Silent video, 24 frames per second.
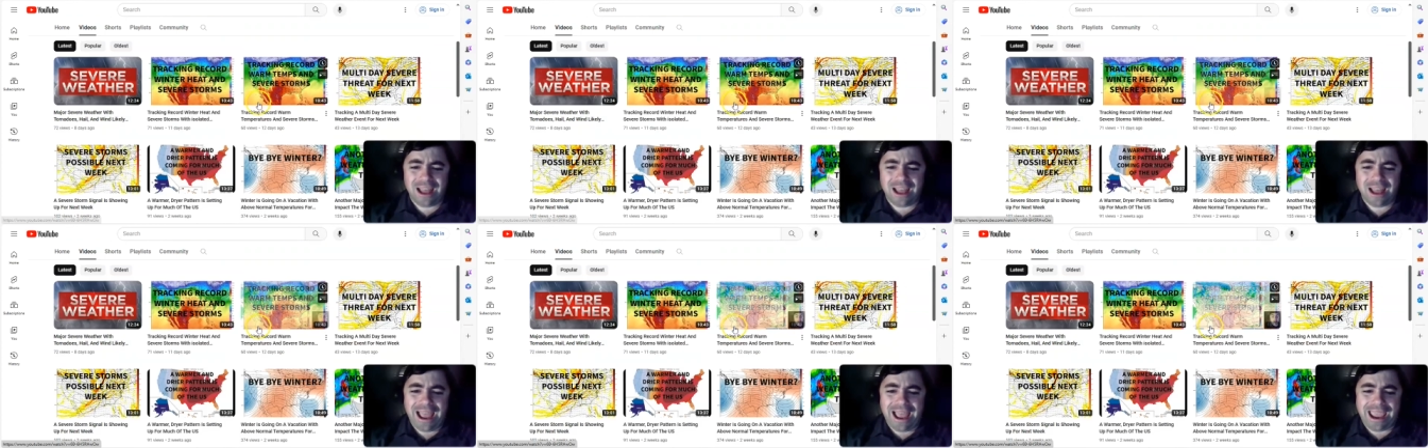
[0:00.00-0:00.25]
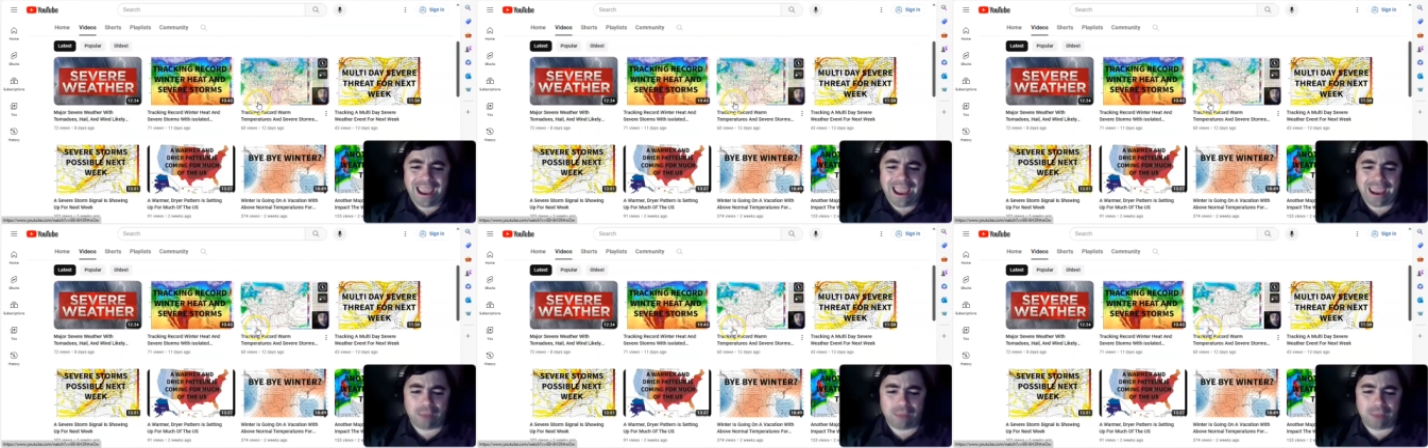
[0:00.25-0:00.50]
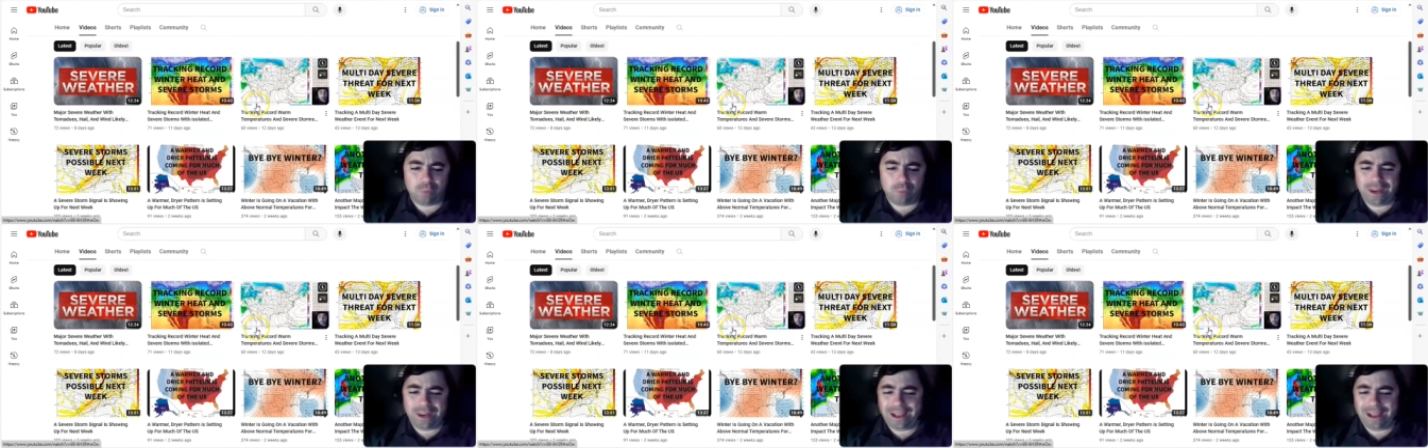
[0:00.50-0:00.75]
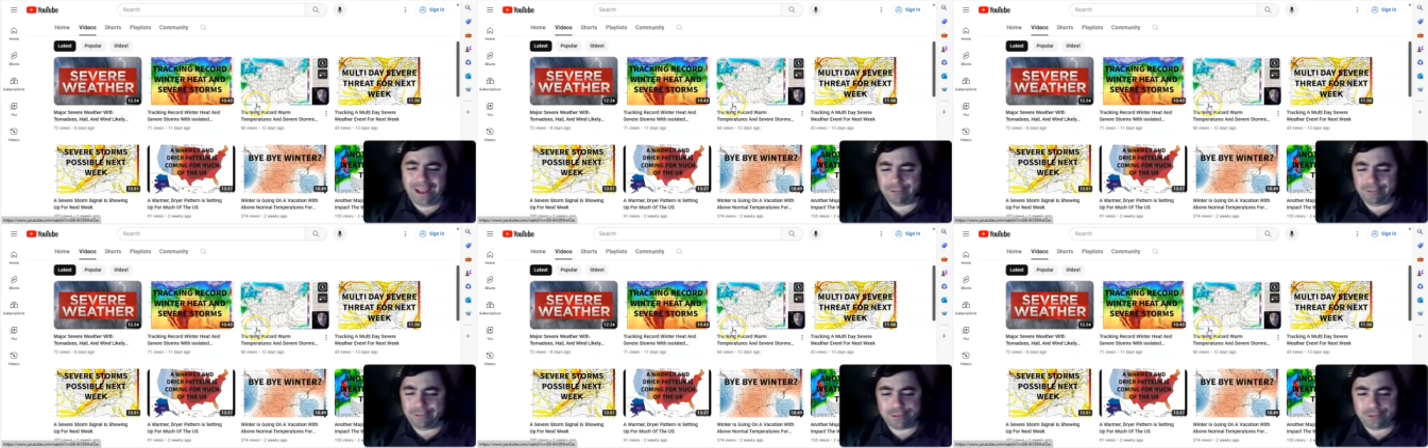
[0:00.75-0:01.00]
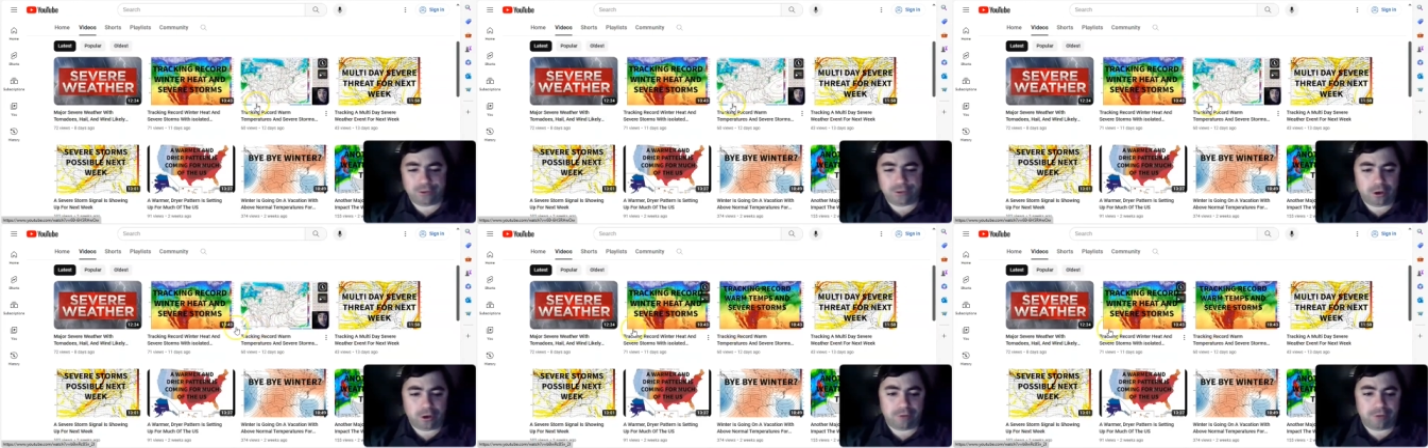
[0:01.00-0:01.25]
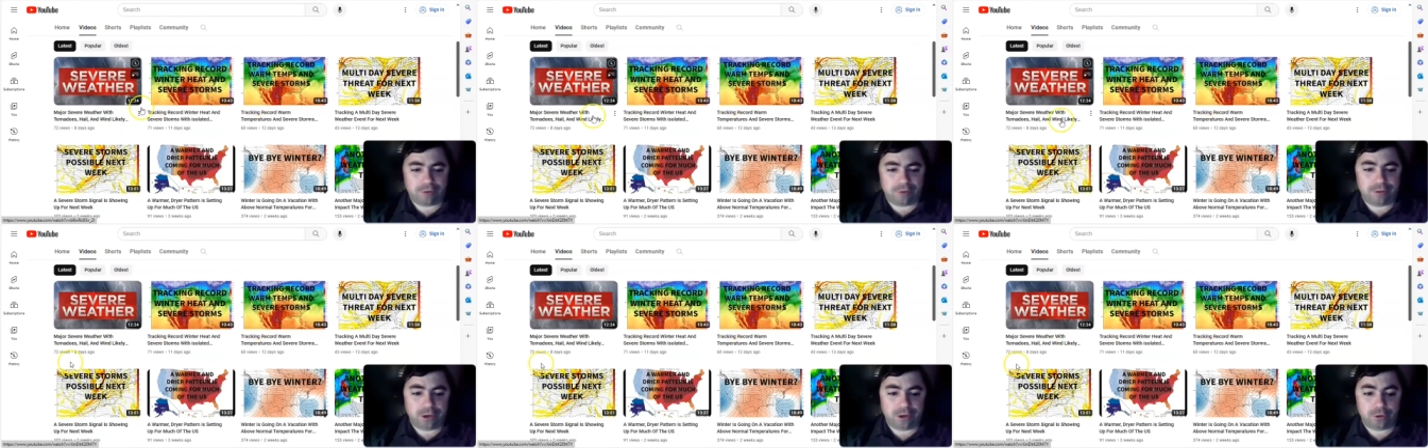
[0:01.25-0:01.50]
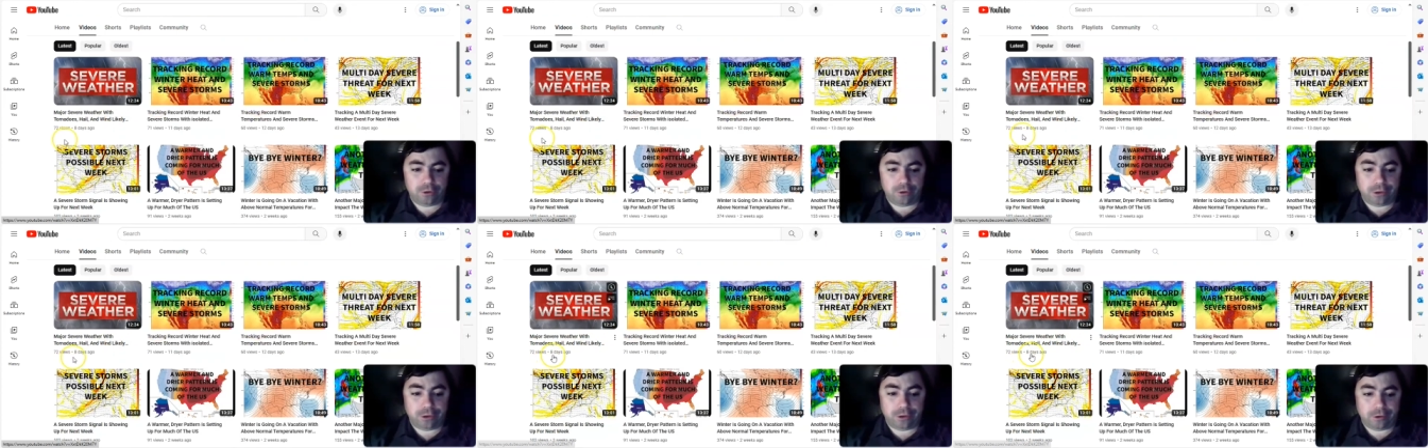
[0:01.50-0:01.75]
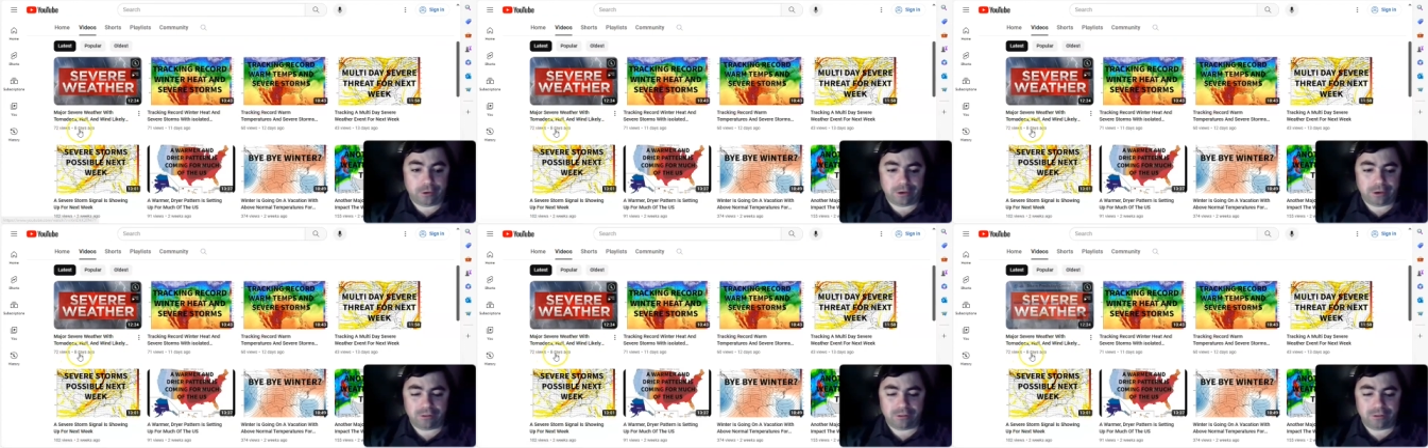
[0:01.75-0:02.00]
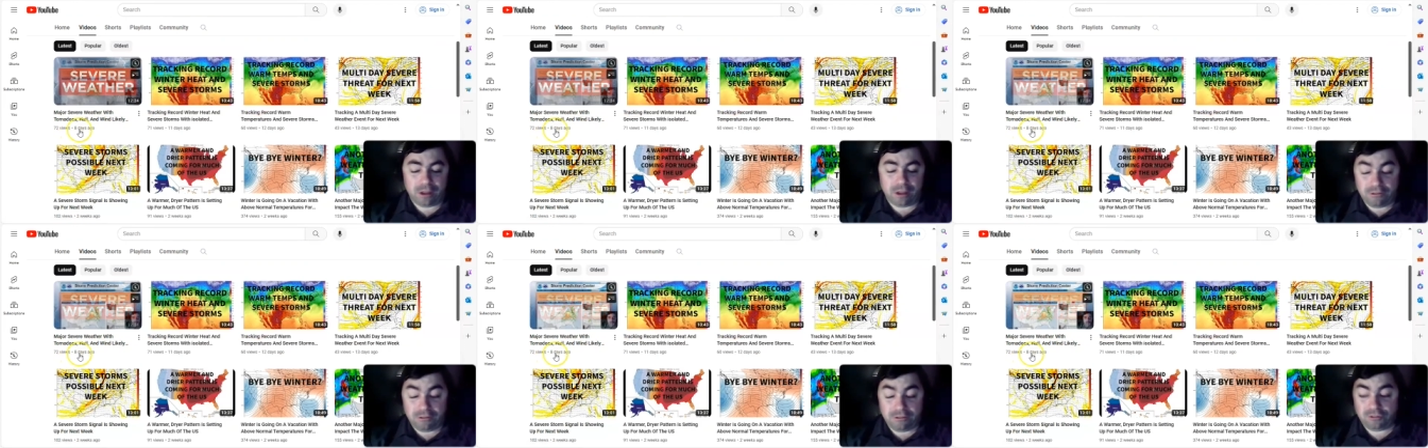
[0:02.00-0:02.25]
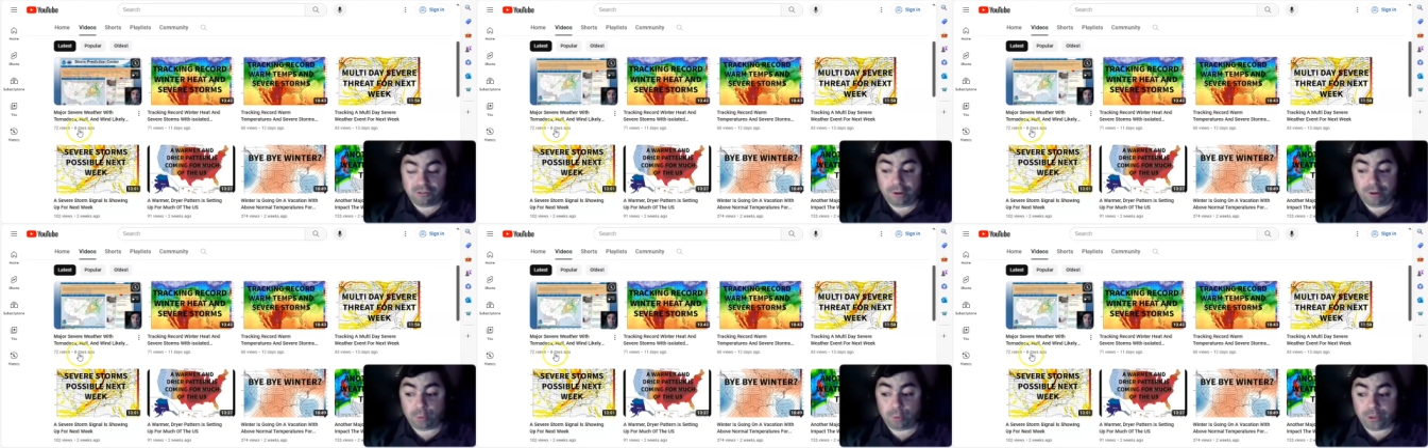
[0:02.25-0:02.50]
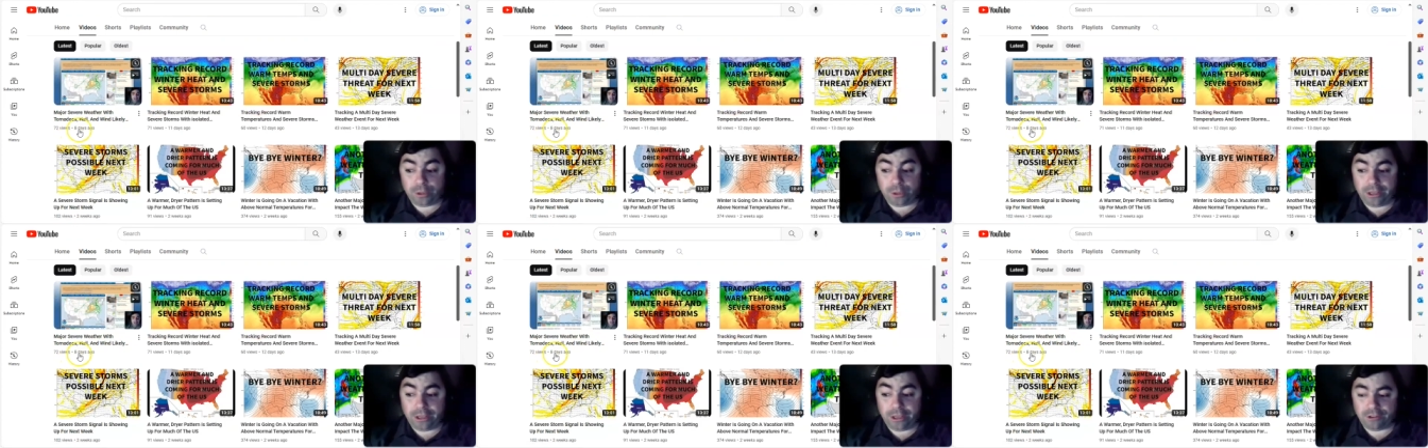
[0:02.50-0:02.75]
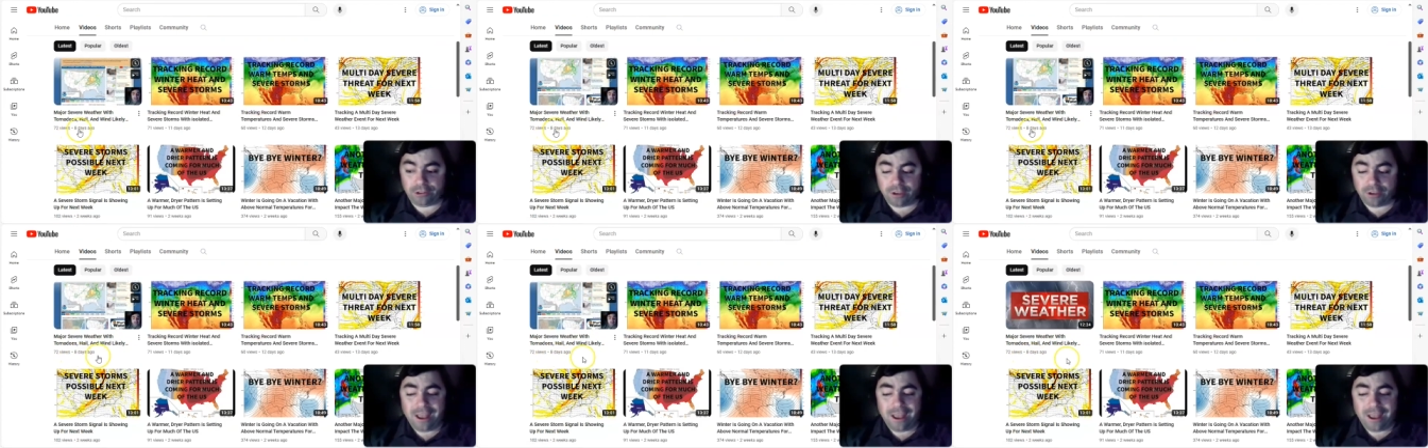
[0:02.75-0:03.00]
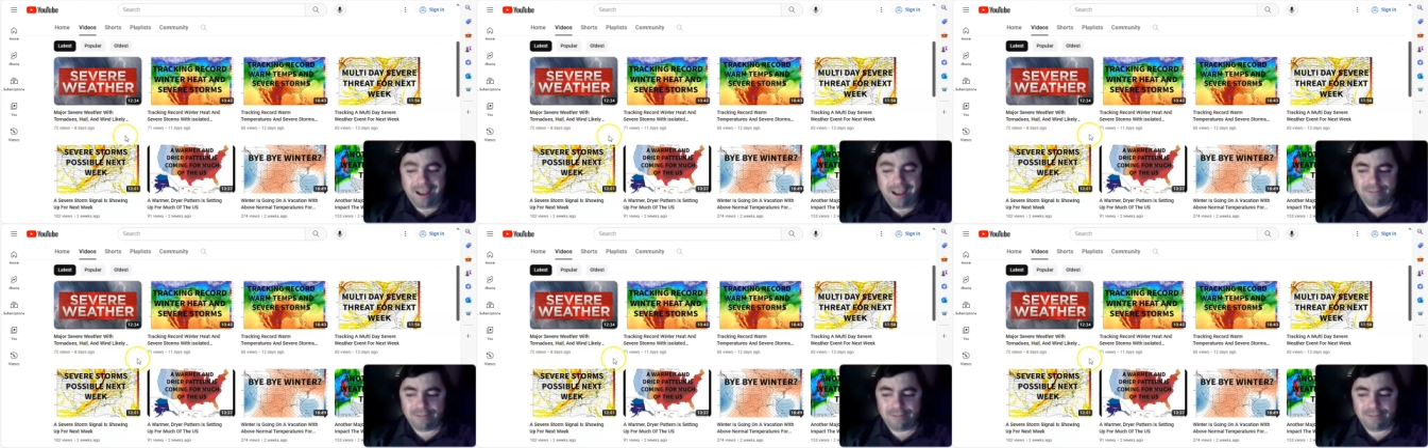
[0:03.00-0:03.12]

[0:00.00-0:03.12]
And we haven't done a video there in uh, several days.